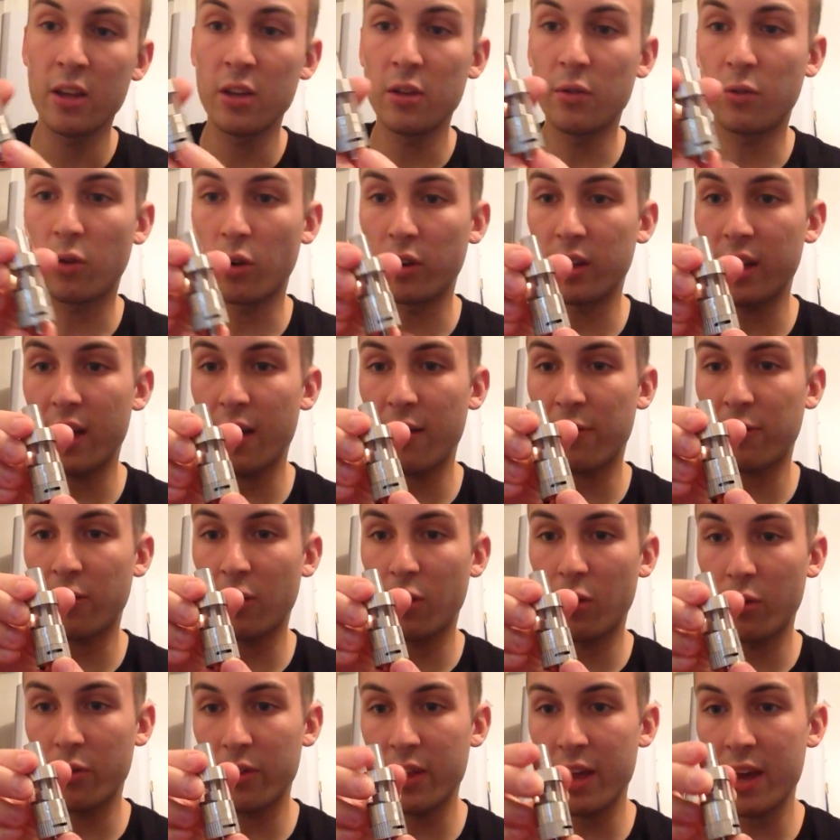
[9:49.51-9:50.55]
You've got the
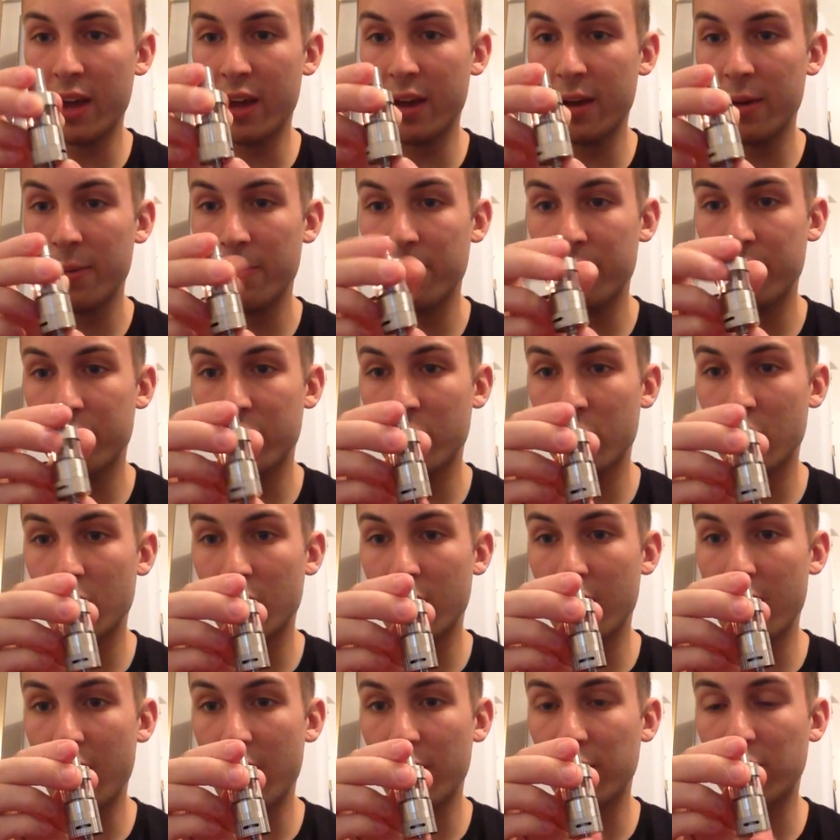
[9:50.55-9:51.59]
airflow on
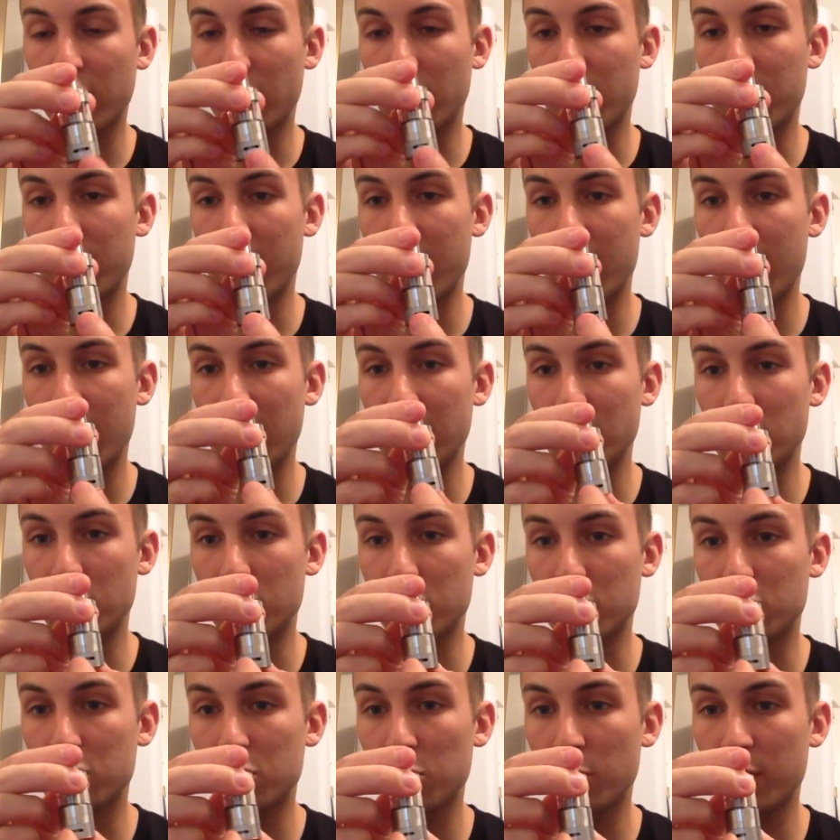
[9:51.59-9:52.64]
there, and you
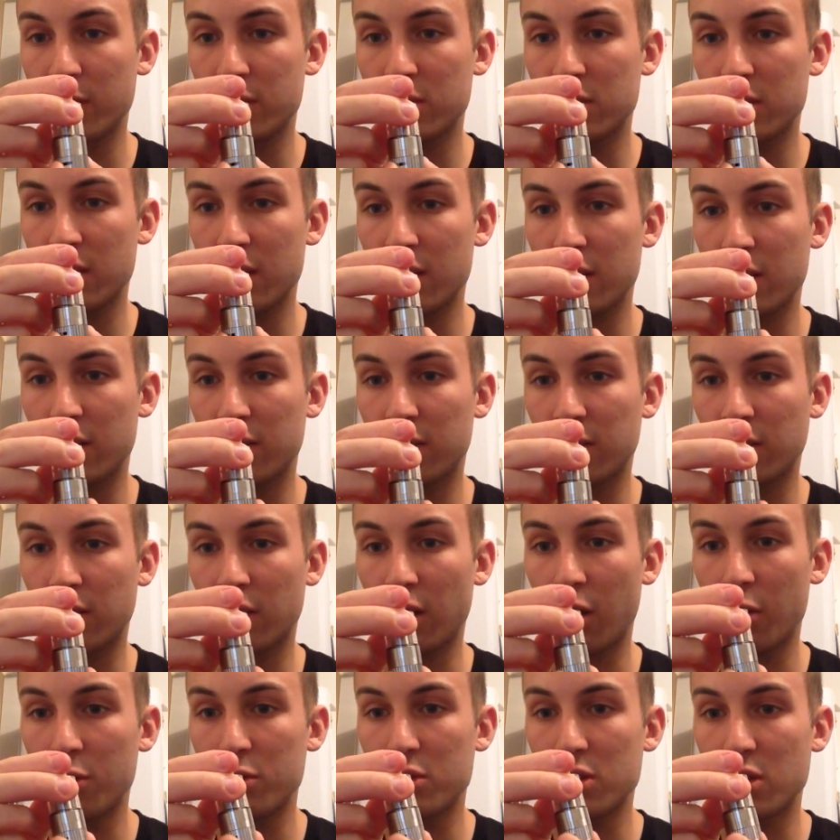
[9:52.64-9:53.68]
just twist it to
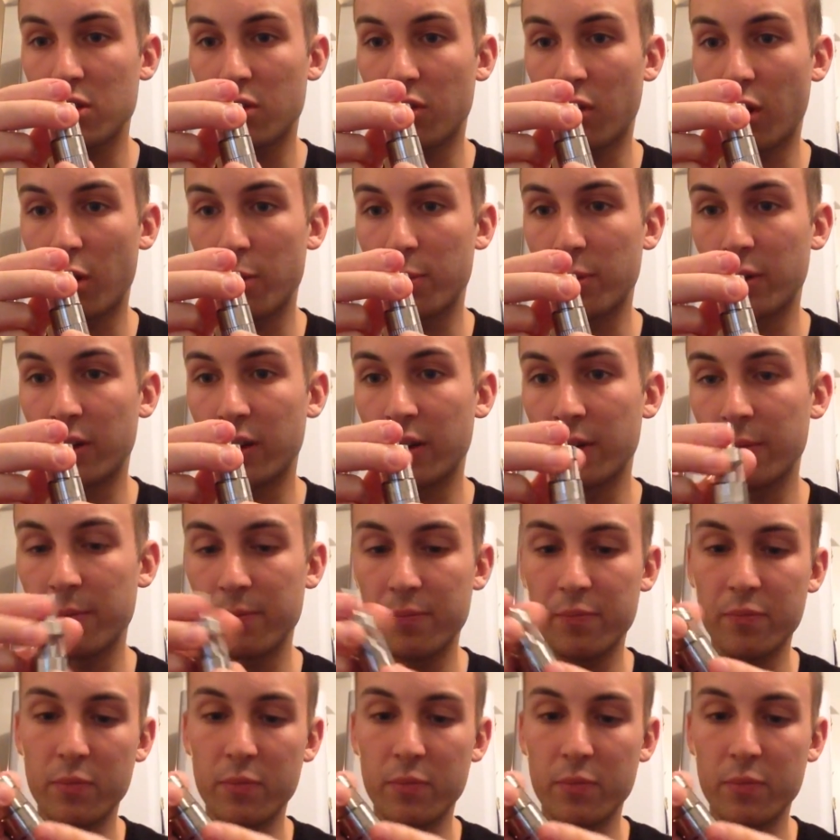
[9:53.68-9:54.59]
close it or open it.